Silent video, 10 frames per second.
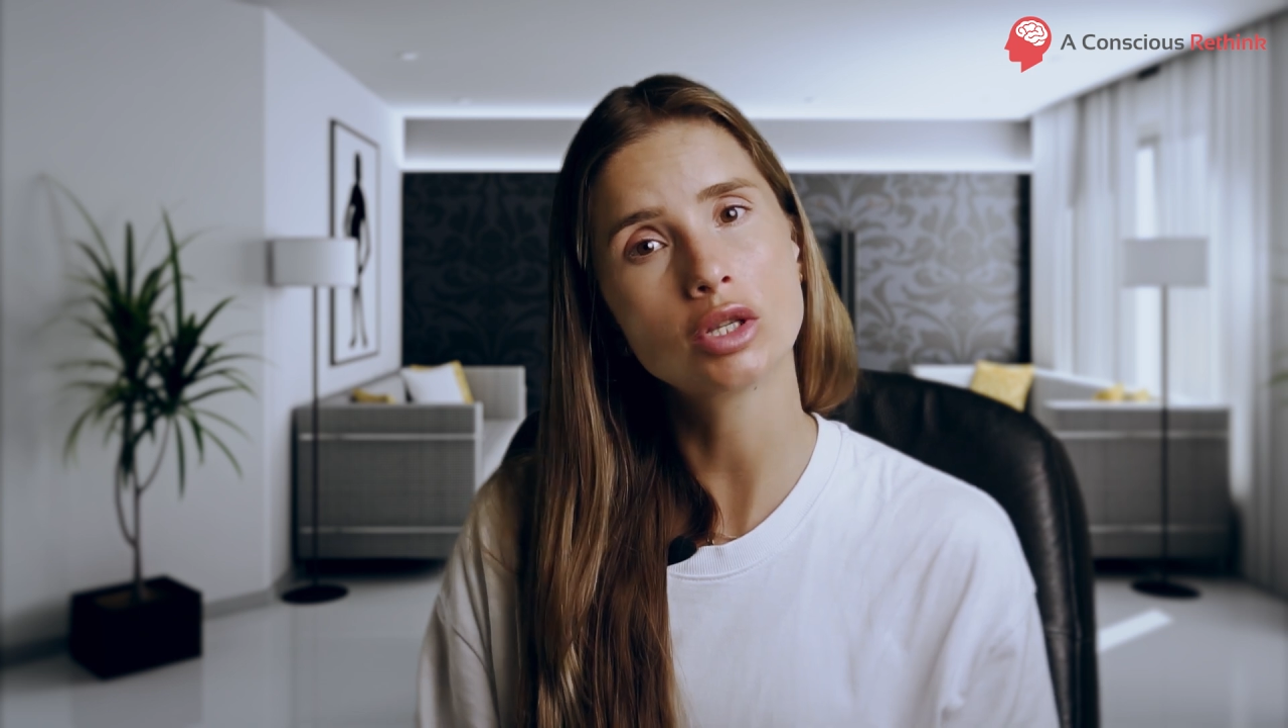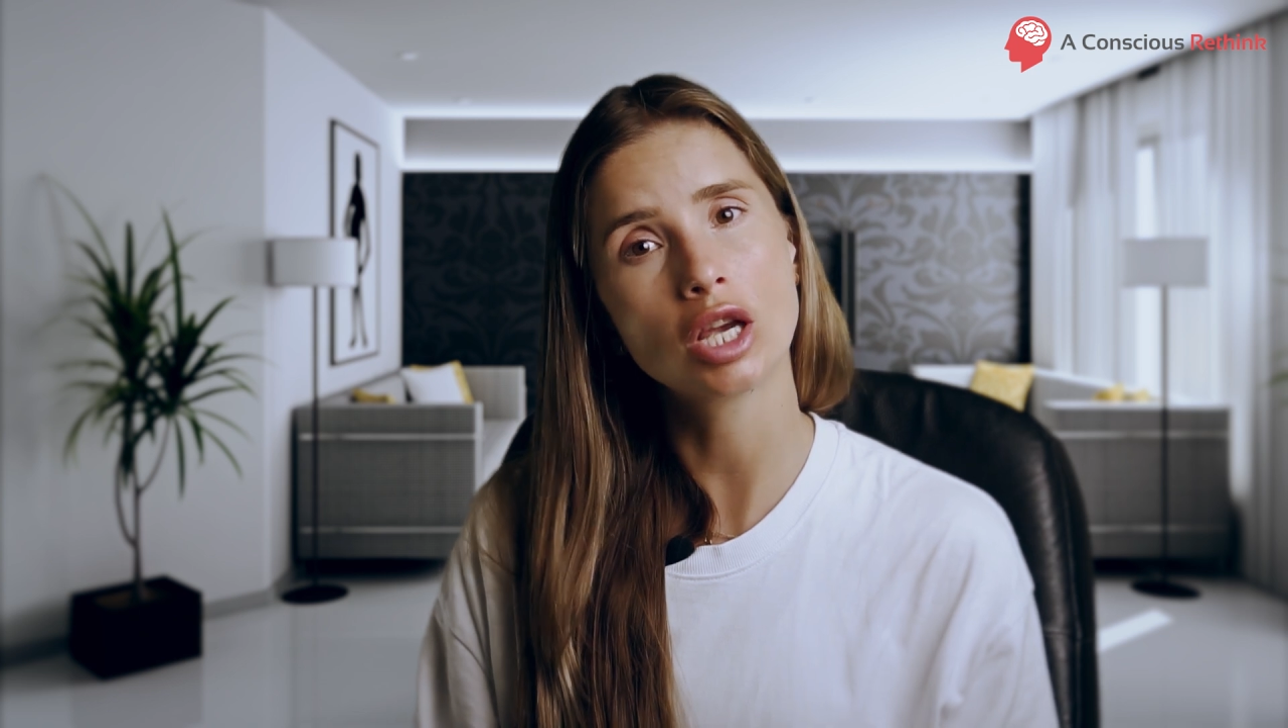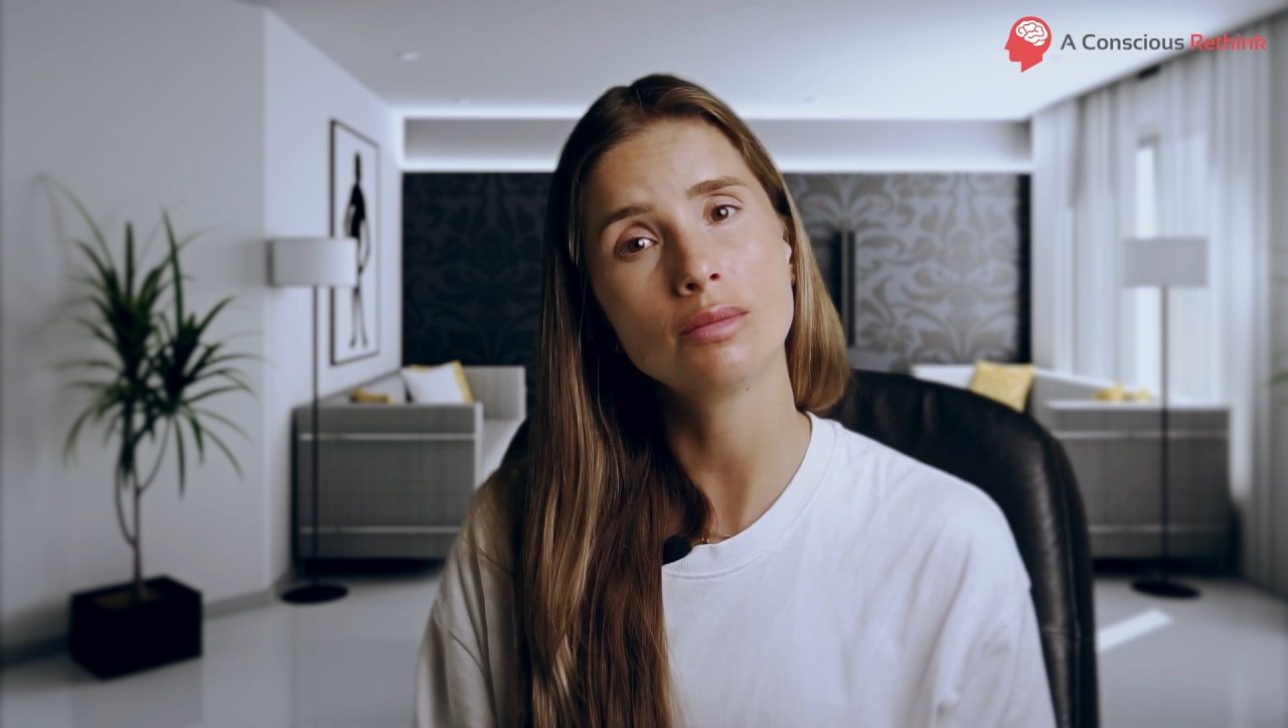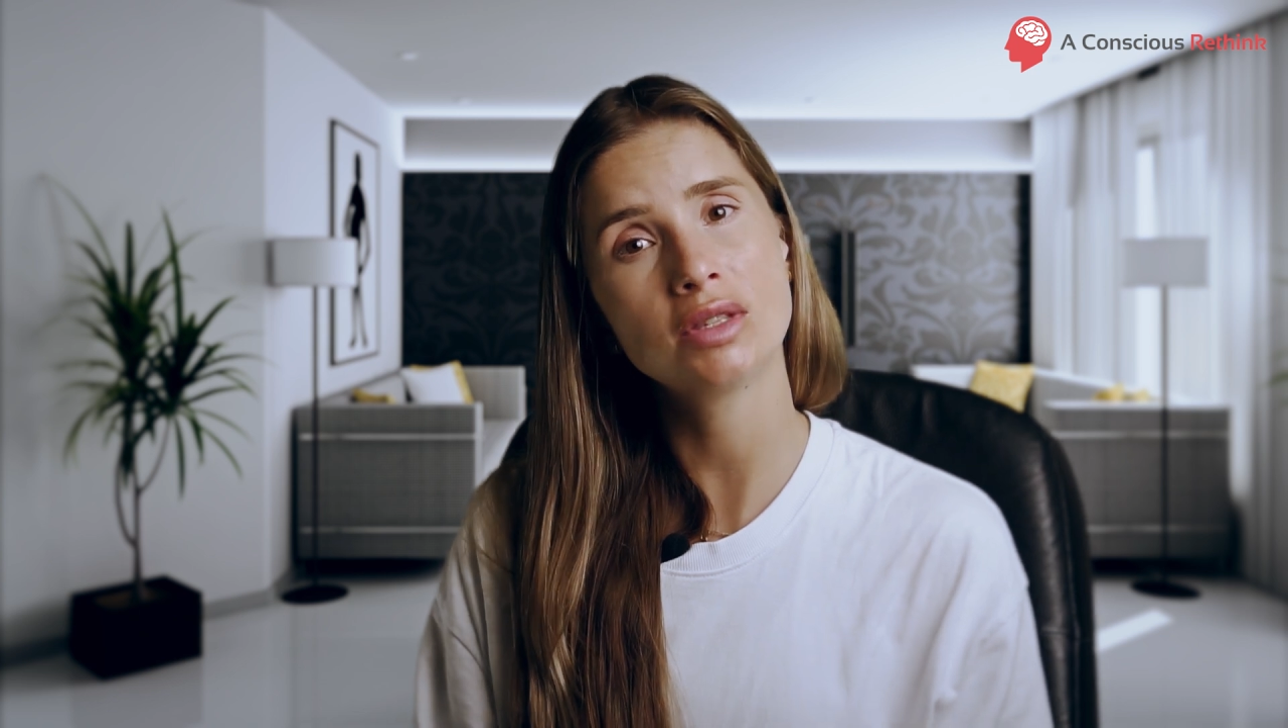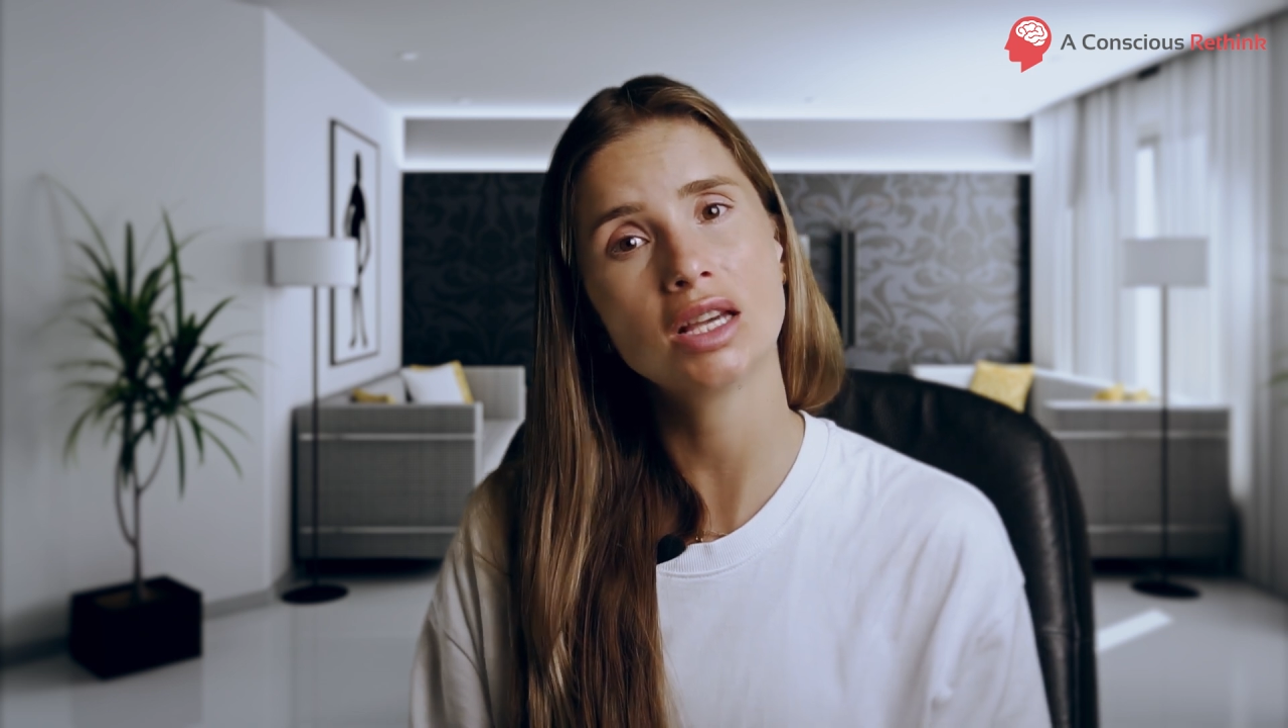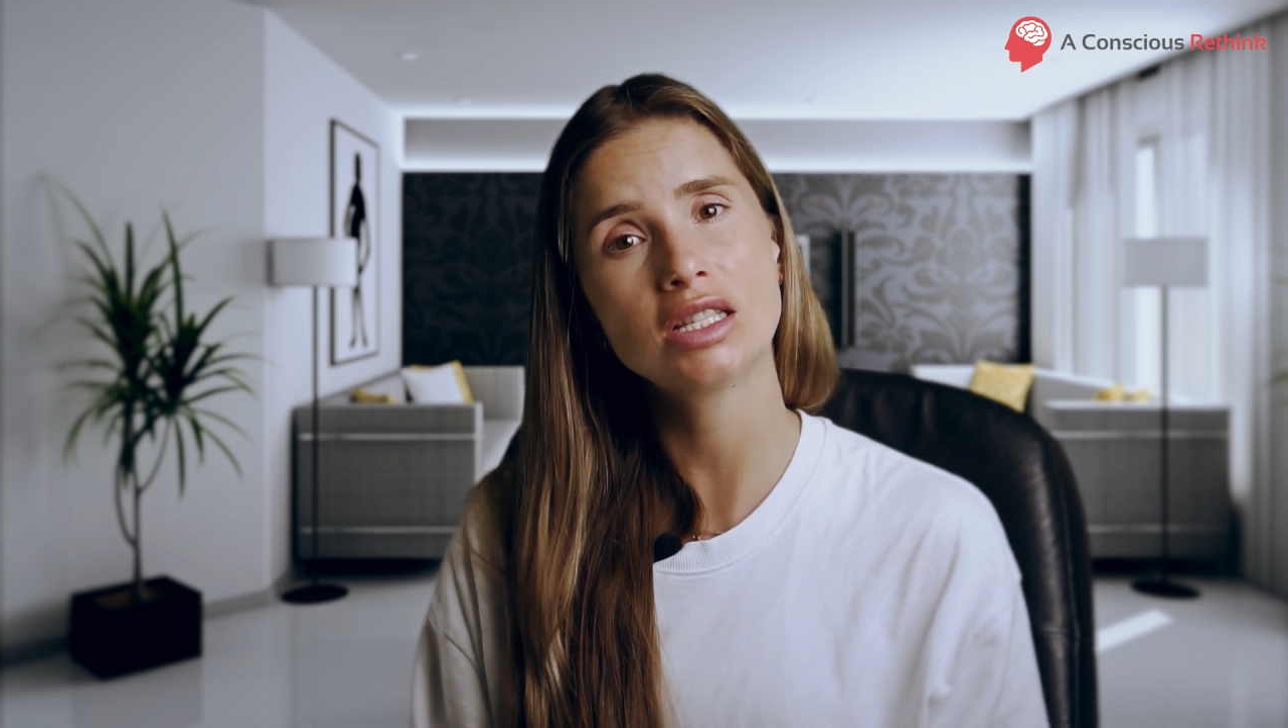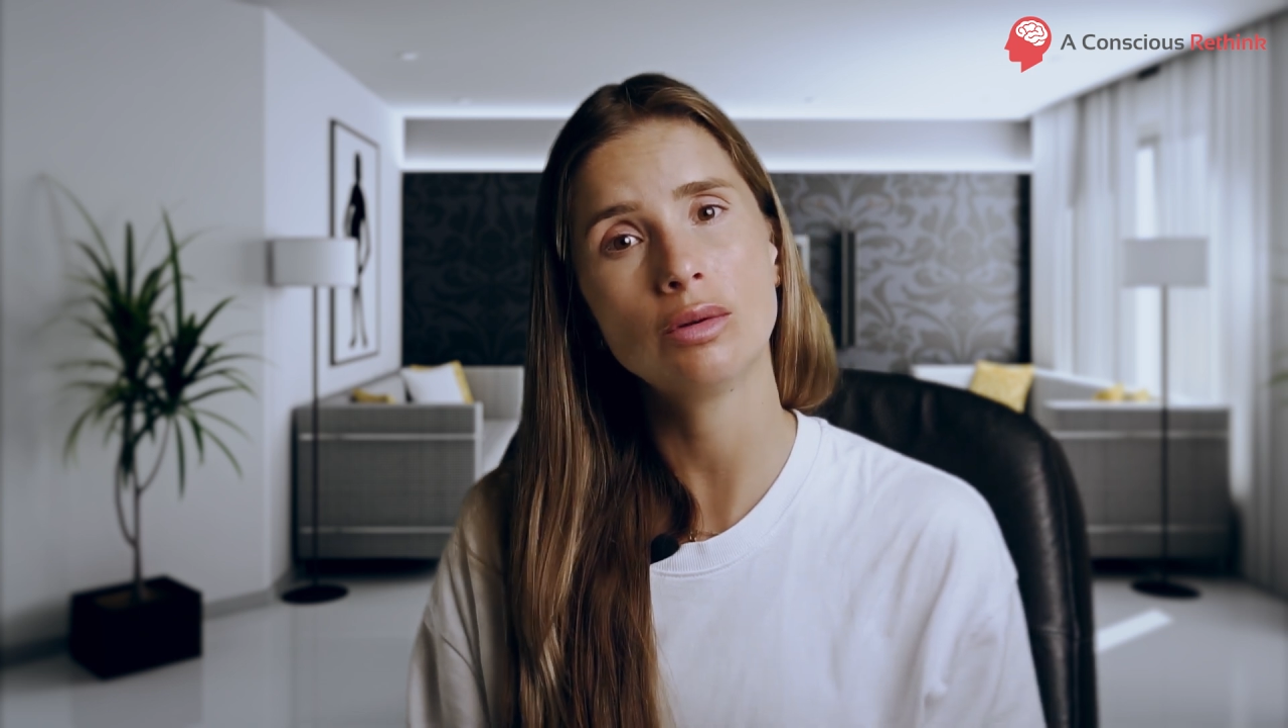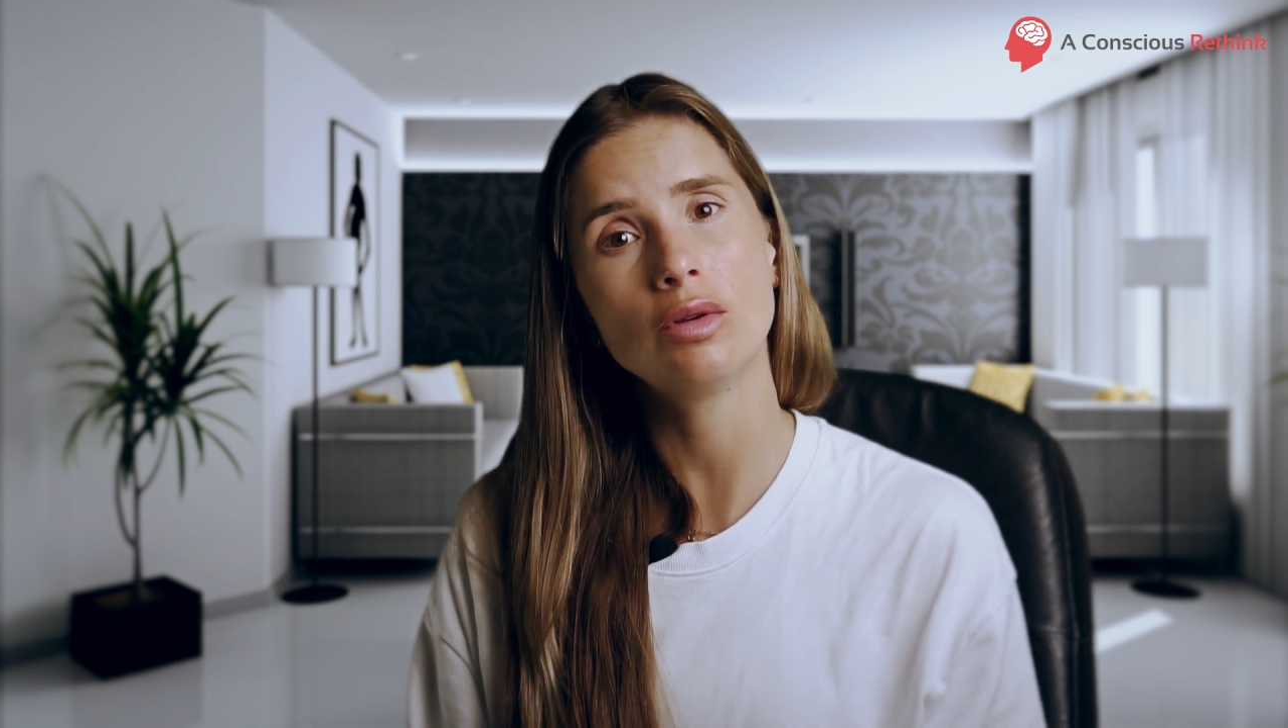your time texting